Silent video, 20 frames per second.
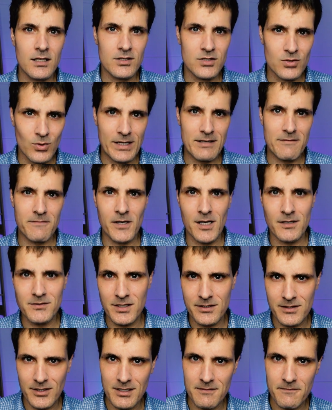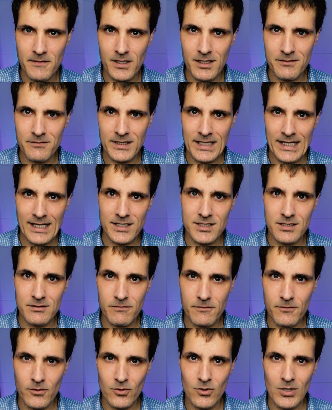$25,000 to $35,000
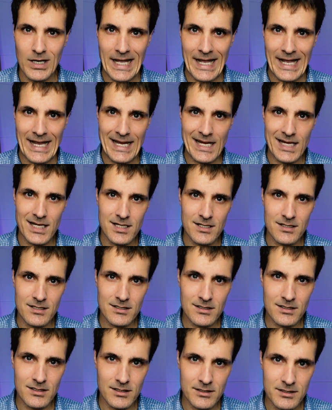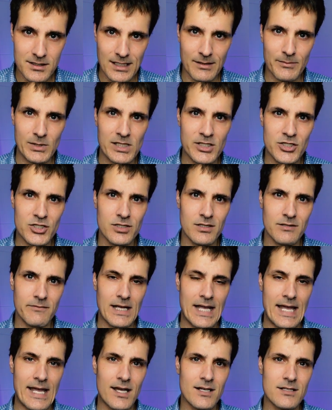for a demolition of
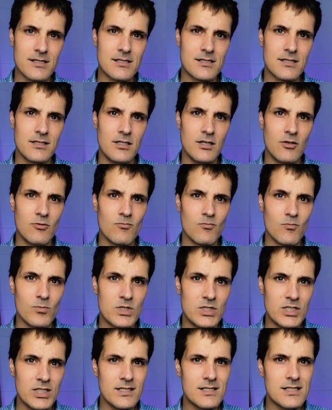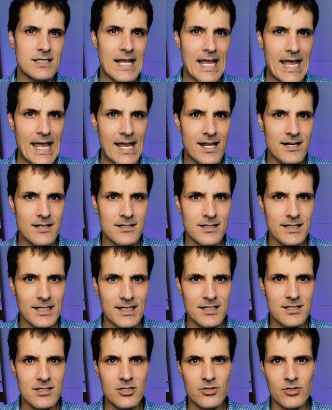a house. Just add
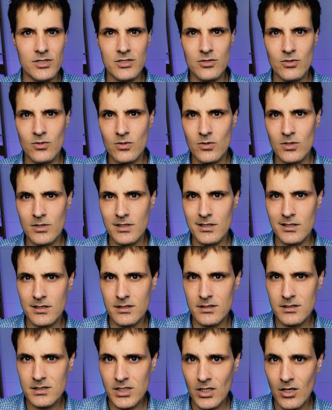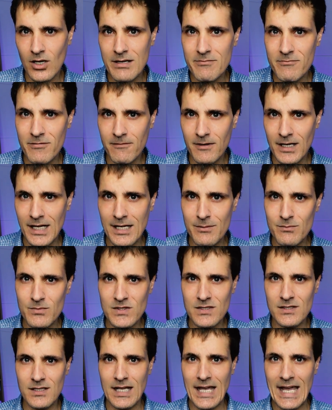into your time
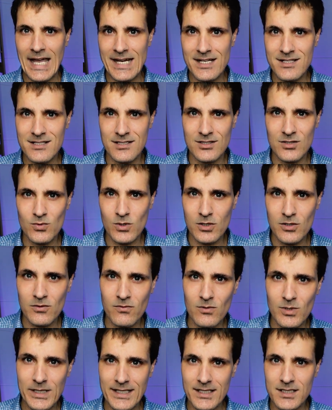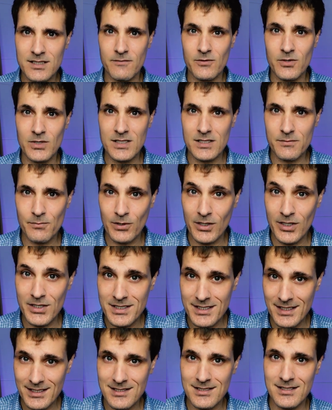frames 8 to 12 weeks for this
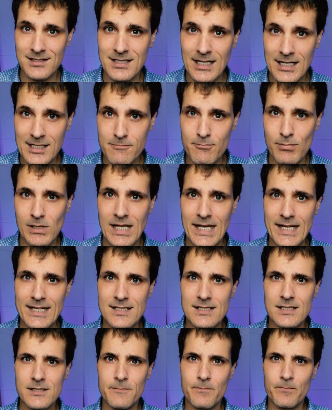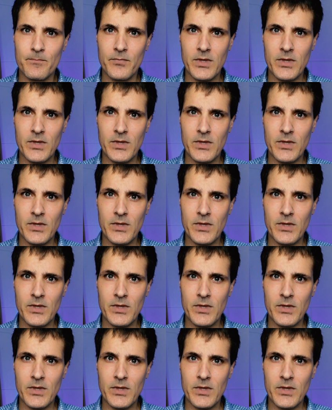process to take place.